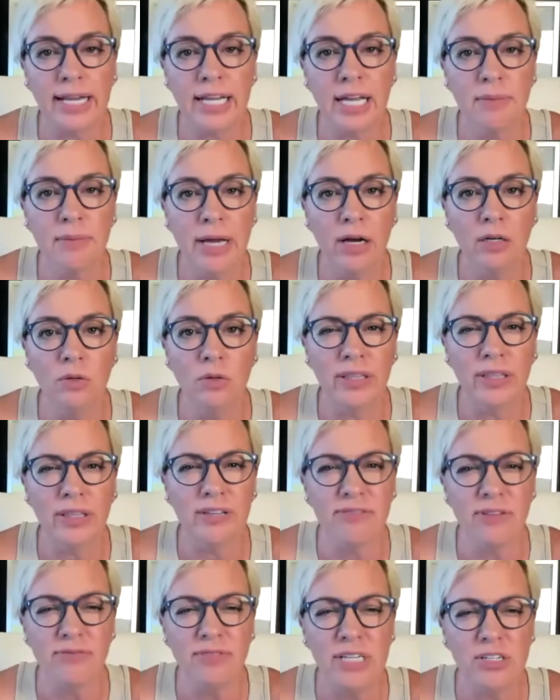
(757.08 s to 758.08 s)
come out in what,
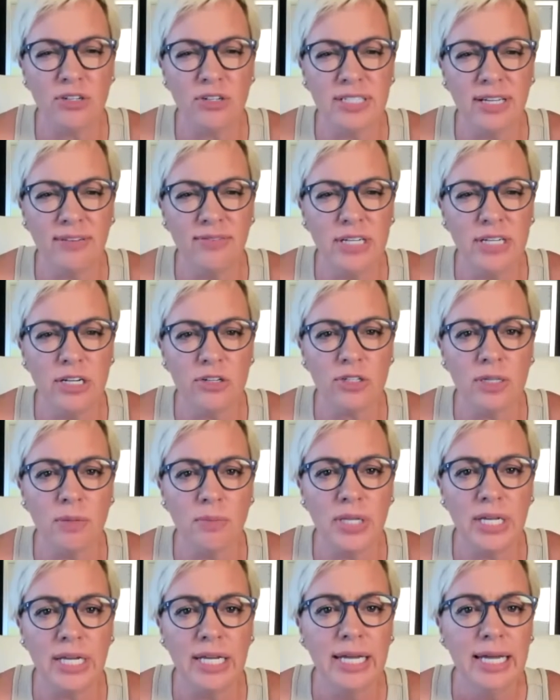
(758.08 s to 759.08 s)
the 50s or 70s or
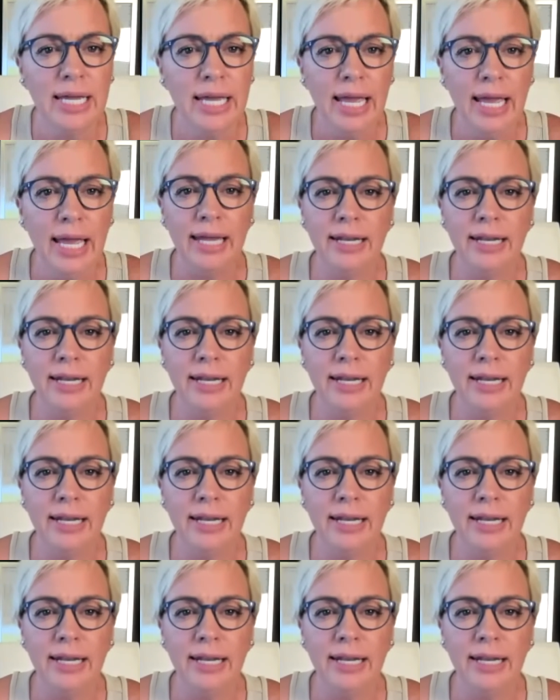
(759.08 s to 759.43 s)
something? And